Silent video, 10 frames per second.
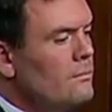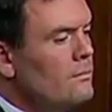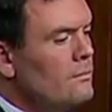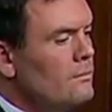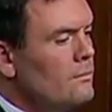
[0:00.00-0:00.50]

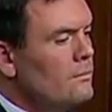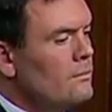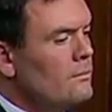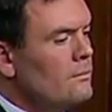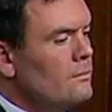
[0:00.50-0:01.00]

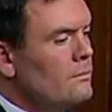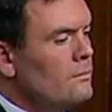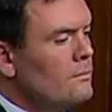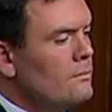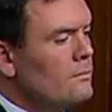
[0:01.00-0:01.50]

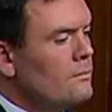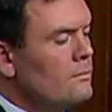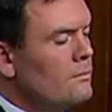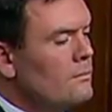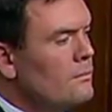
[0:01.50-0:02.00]

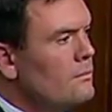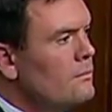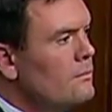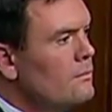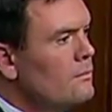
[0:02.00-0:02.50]

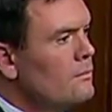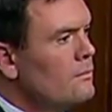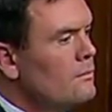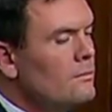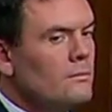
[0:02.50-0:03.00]

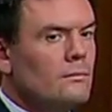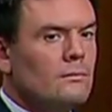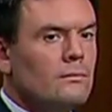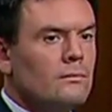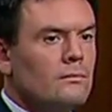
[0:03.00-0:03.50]

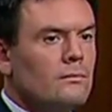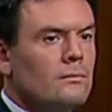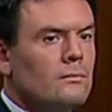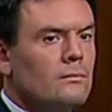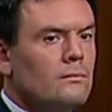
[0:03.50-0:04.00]

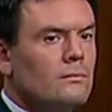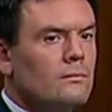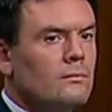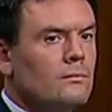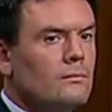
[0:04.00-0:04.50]

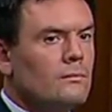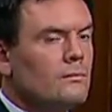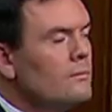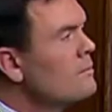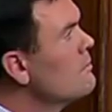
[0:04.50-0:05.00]

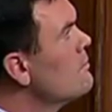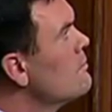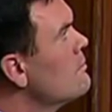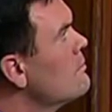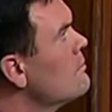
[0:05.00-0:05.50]

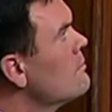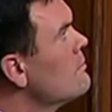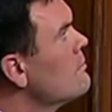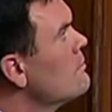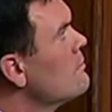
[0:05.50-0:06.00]

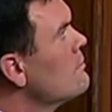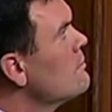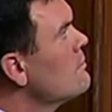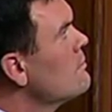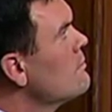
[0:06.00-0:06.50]

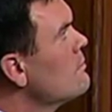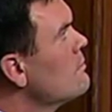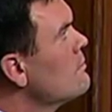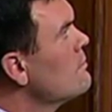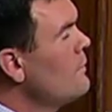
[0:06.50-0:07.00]
(not speaking)